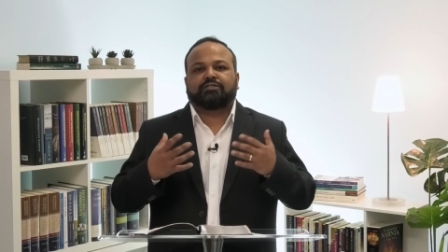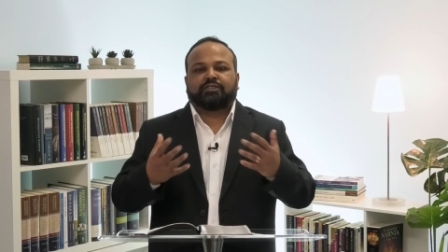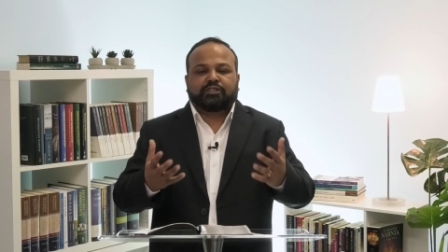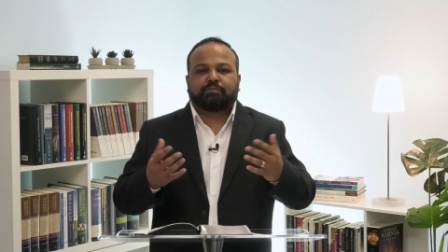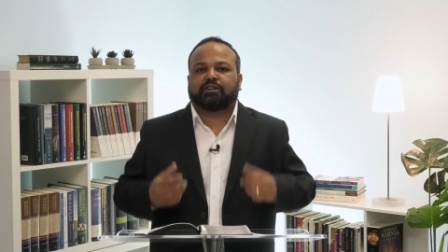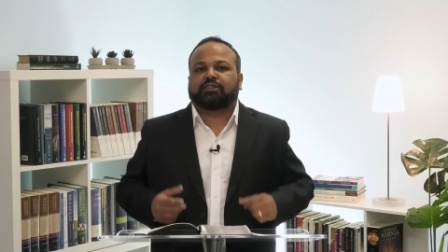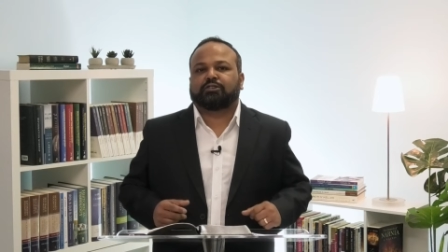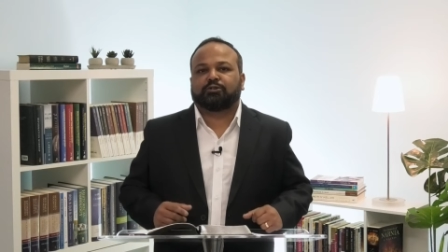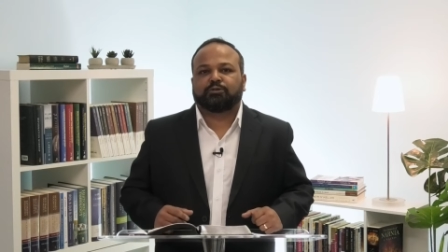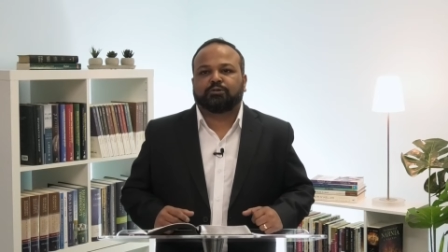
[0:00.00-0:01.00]
is
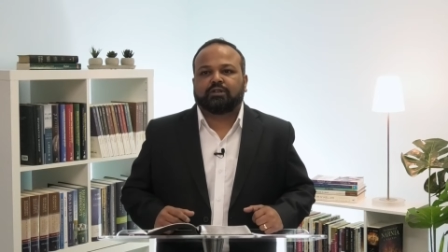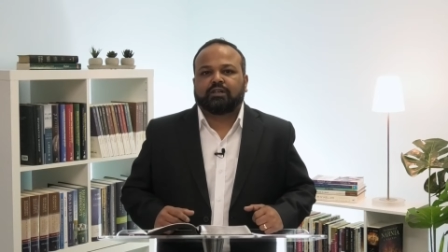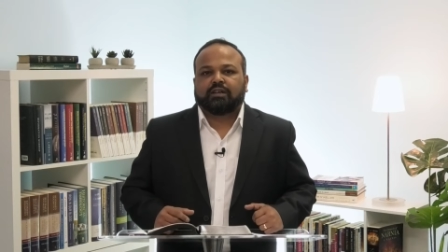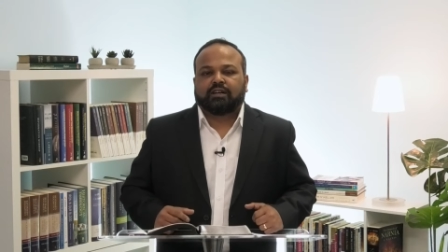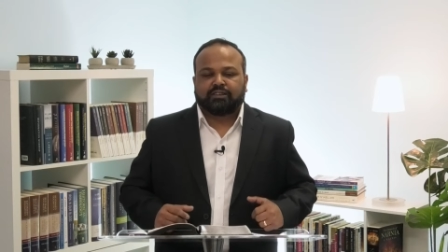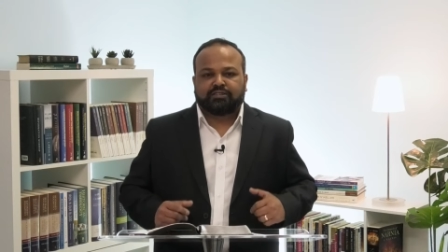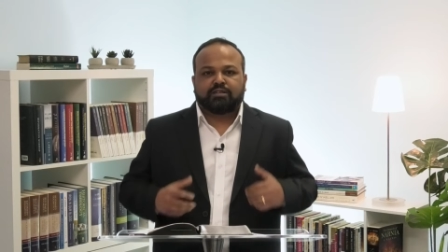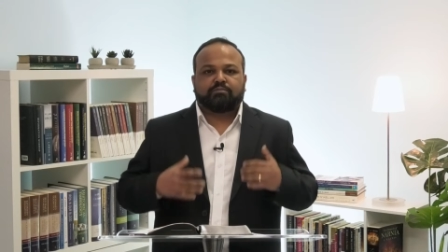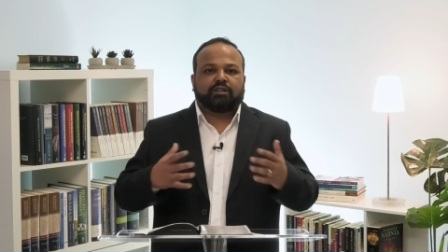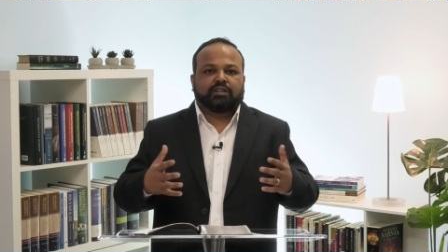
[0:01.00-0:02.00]
expected to
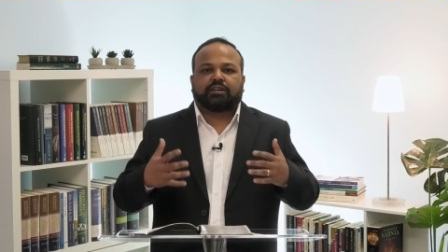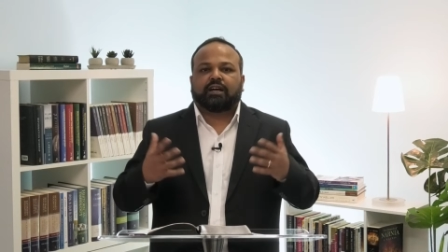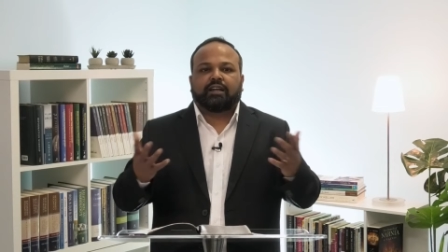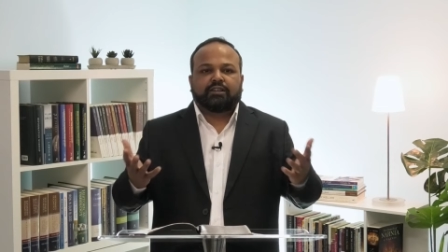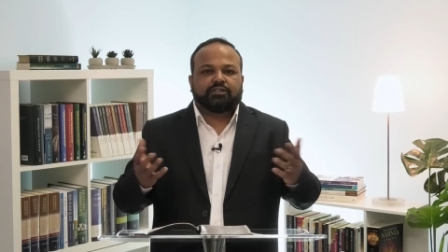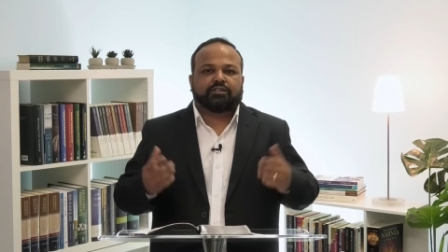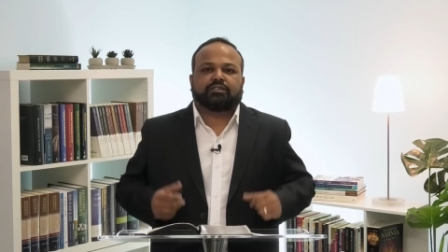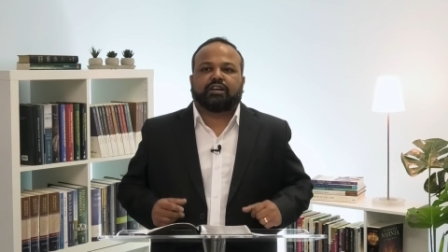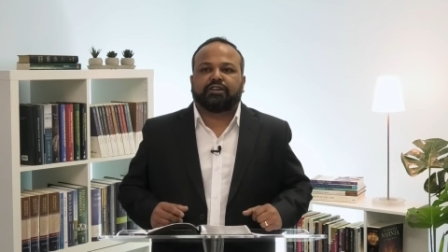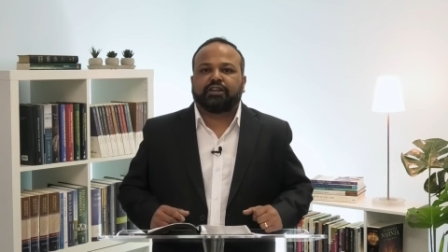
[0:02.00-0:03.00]
resemble in character
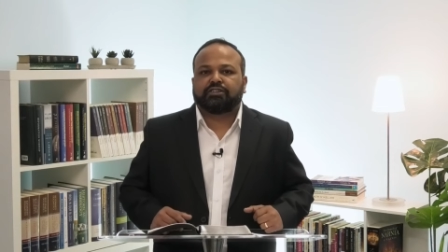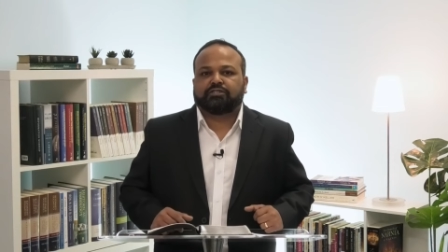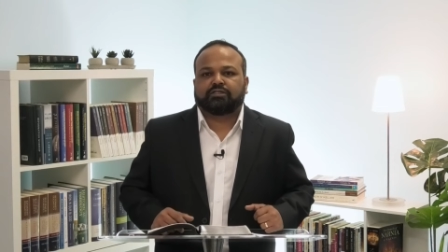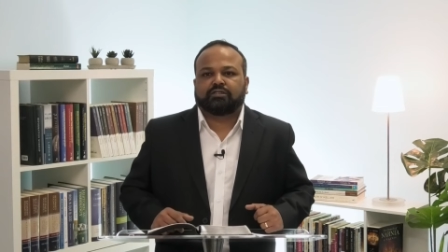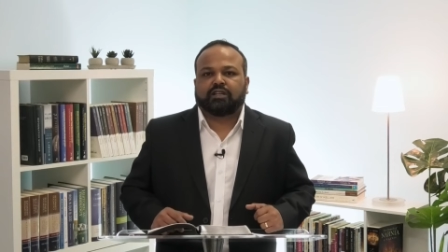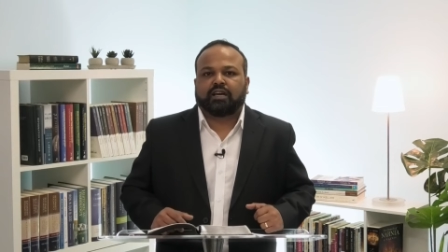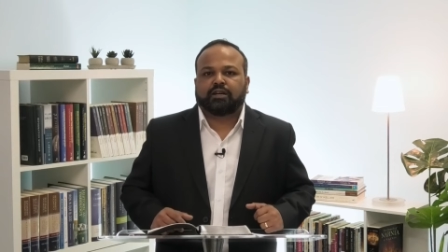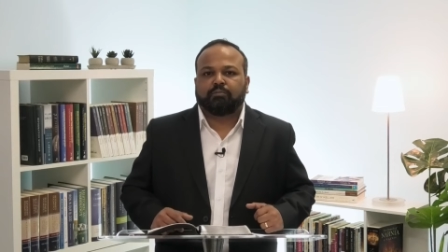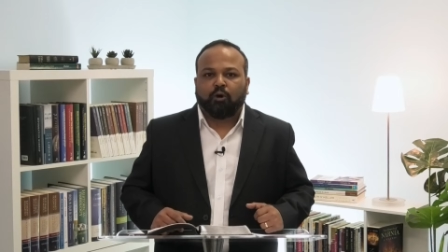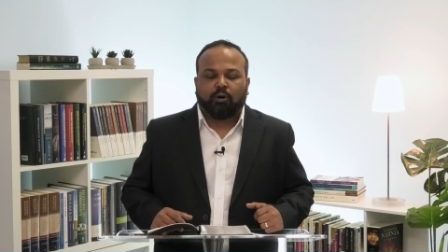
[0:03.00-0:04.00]
and nature like
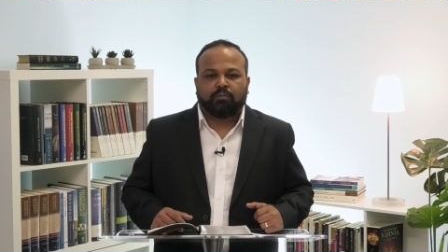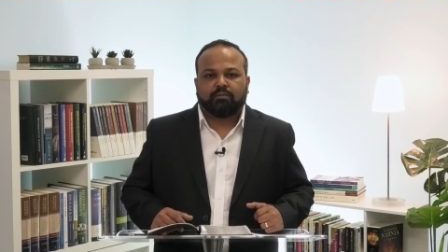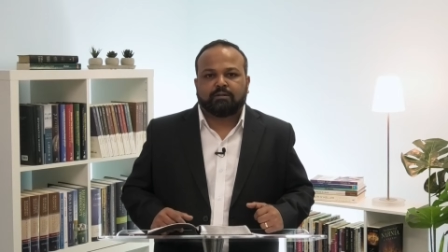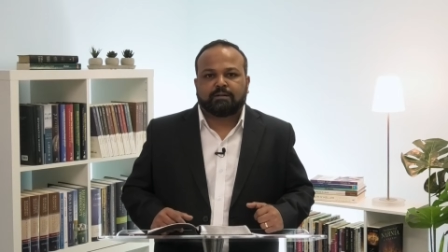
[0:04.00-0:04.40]
her mom.